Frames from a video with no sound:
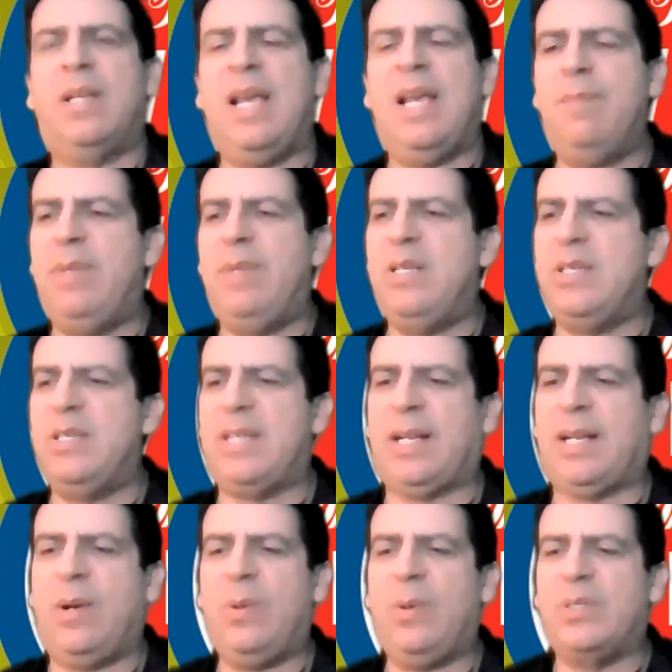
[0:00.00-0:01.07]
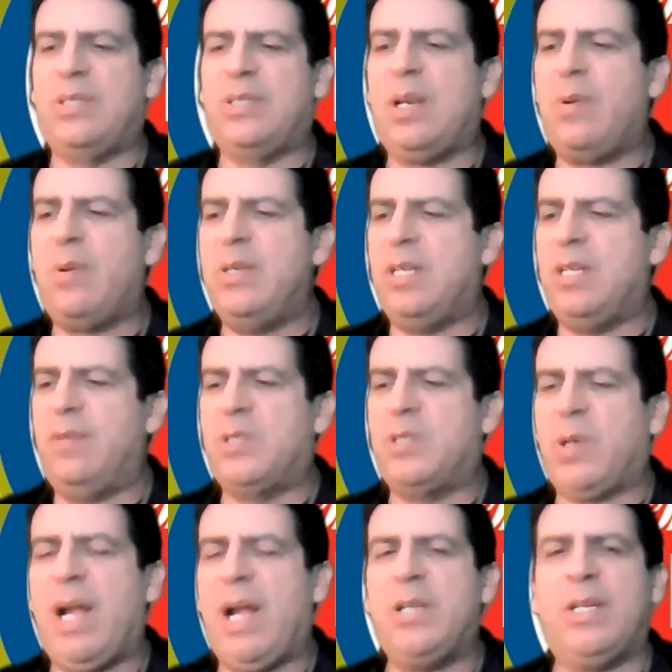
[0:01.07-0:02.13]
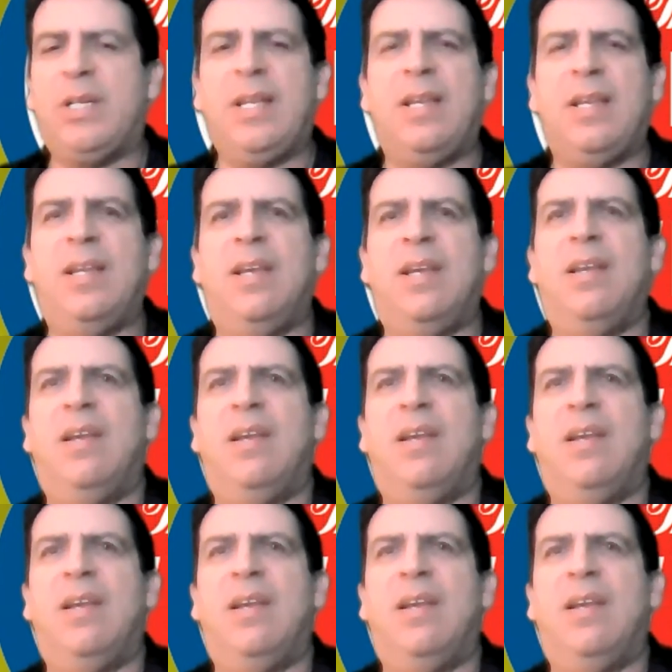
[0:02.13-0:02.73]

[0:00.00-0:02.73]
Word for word: It can't be just like a whole series of tragedy